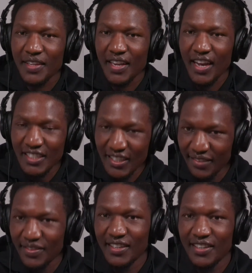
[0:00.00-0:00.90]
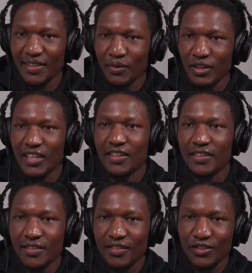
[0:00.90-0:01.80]
at 11 in the morning.
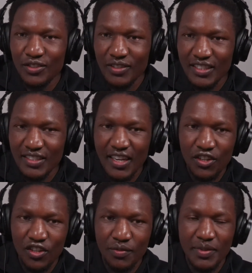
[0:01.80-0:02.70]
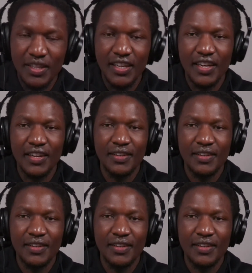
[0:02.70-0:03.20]
So this guy drove me there